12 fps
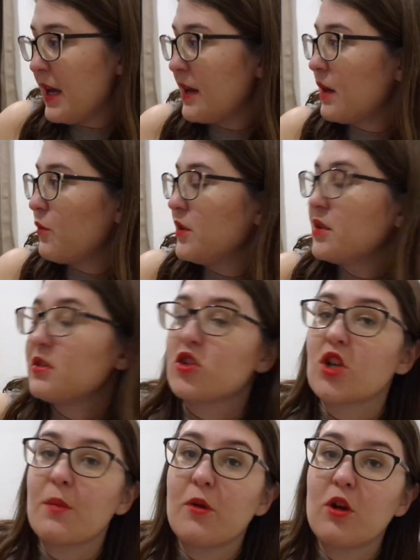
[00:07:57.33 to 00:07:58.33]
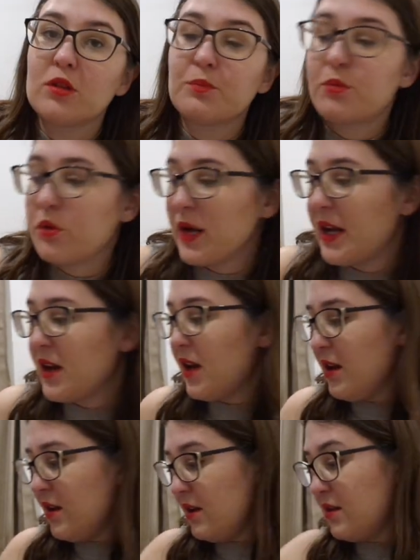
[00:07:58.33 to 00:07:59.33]
And I went to this shop called
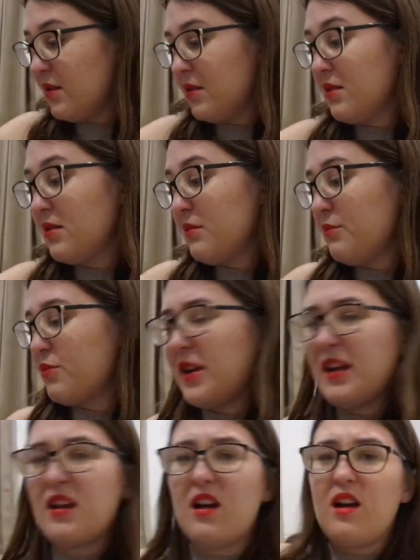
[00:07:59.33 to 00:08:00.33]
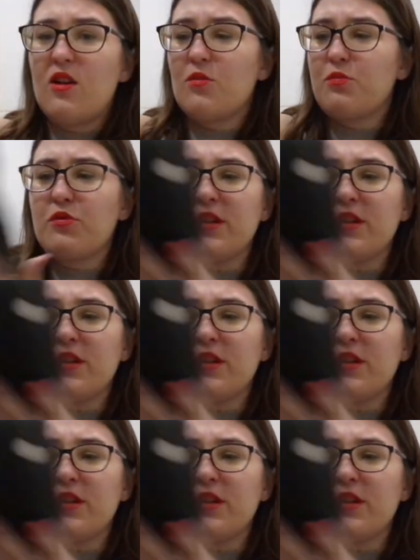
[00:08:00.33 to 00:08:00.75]
Prega. Prega.